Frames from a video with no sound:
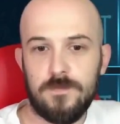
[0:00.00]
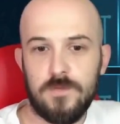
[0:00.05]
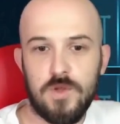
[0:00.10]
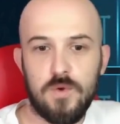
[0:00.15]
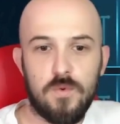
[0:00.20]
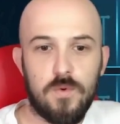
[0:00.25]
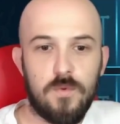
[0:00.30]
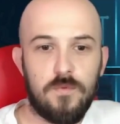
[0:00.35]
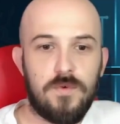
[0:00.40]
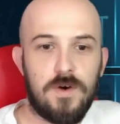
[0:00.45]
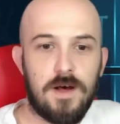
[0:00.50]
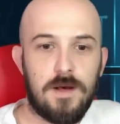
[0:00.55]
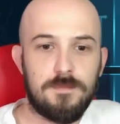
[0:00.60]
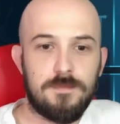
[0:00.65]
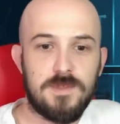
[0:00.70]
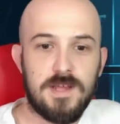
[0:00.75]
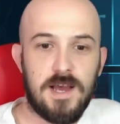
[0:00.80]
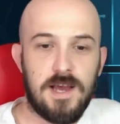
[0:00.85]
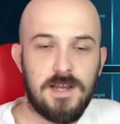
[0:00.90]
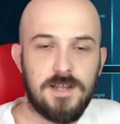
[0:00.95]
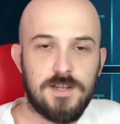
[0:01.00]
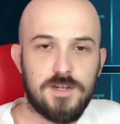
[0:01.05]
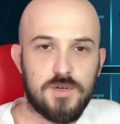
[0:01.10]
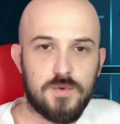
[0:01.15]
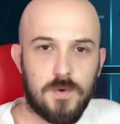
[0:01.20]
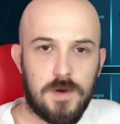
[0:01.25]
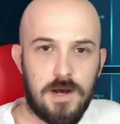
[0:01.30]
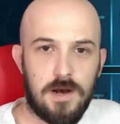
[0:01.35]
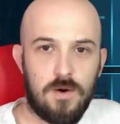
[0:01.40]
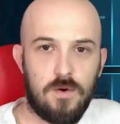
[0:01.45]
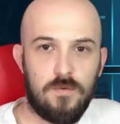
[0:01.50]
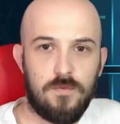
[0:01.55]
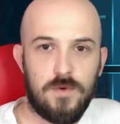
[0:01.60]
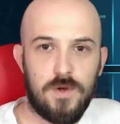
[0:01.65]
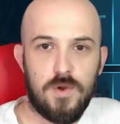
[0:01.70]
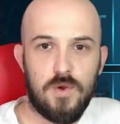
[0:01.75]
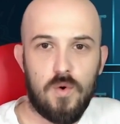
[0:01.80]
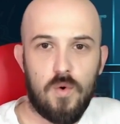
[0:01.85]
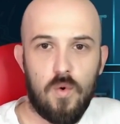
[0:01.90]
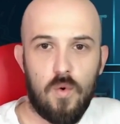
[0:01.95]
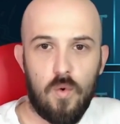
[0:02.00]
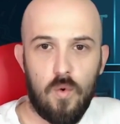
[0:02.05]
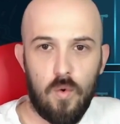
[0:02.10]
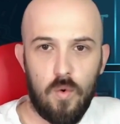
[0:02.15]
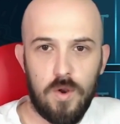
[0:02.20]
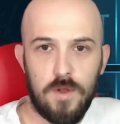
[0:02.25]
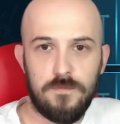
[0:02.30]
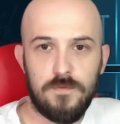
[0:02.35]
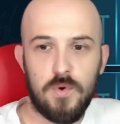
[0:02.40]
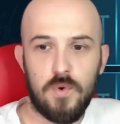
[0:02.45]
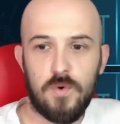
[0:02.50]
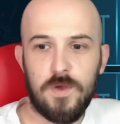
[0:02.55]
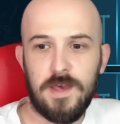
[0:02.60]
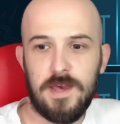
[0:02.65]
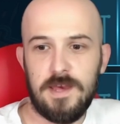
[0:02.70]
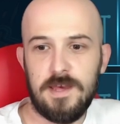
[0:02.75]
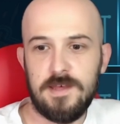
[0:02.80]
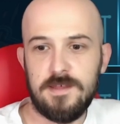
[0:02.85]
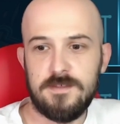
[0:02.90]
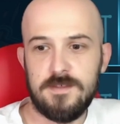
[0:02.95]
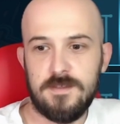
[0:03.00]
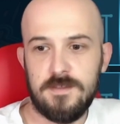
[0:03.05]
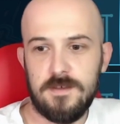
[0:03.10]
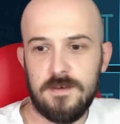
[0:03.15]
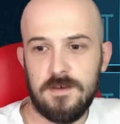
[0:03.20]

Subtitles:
you will farm stage 12 and all of your keys